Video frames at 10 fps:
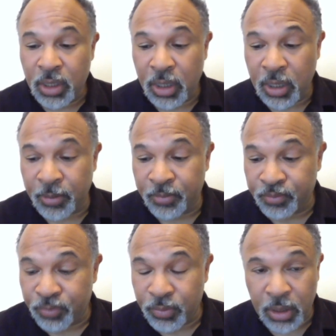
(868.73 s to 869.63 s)

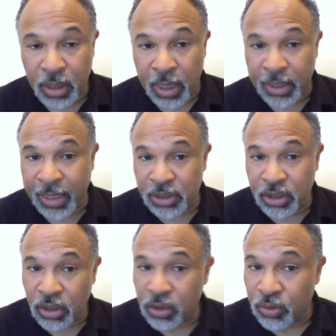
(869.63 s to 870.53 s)
I'd like to
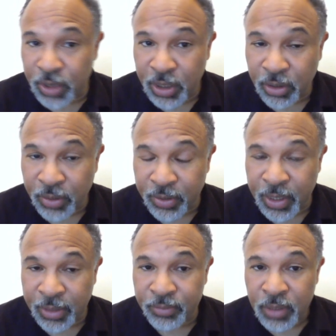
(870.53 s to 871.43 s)
conclude here and
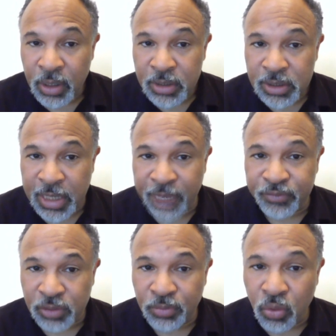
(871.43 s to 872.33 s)
then save
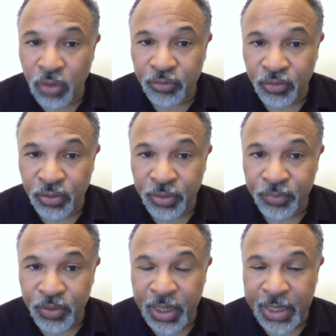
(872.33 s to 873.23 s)
some more for
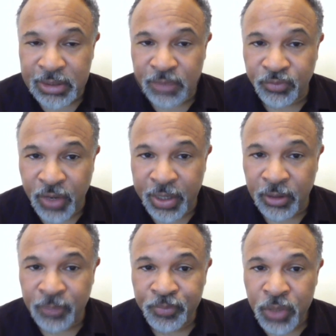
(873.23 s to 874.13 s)
the next and
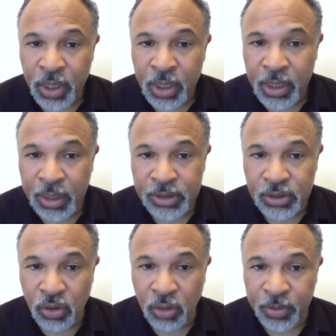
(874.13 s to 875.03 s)
final
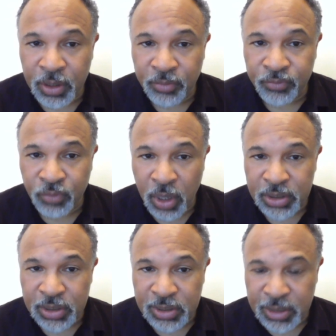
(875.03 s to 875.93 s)
installment of
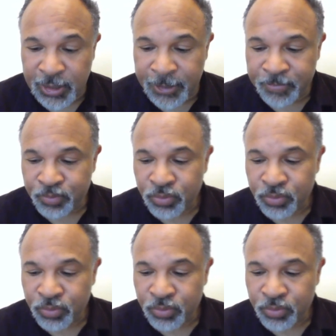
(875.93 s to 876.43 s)
Watching Sidney,